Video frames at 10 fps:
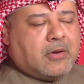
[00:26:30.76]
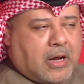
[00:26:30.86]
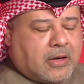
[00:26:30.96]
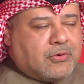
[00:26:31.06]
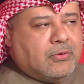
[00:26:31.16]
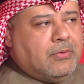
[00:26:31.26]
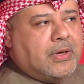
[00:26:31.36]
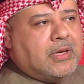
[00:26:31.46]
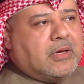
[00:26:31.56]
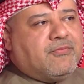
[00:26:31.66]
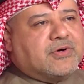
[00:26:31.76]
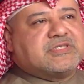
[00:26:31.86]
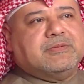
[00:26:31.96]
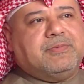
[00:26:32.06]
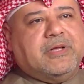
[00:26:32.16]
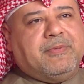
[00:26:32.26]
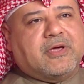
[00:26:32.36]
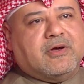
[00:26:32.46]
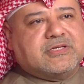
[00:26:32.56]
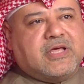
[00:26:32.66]
are doing simply
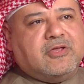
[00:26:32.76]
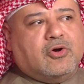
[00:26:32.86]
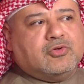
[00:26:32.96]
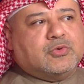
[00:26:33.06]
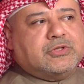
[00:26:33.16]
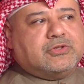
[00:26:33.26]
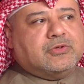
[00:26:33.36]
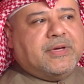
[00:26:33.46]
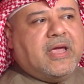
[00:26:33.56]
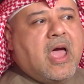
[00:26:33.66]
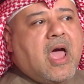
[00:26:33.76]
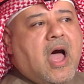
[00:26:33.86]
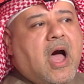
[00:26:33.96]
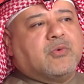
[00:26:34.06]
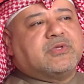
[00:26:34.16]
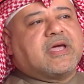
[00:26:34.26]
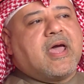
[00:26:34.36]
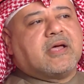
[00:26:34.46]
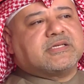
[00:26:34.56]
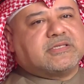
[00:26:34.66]
because they don't want to be
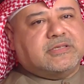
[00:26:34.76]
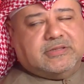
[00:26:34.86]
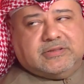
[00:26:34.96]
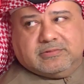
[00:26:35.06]
outcasted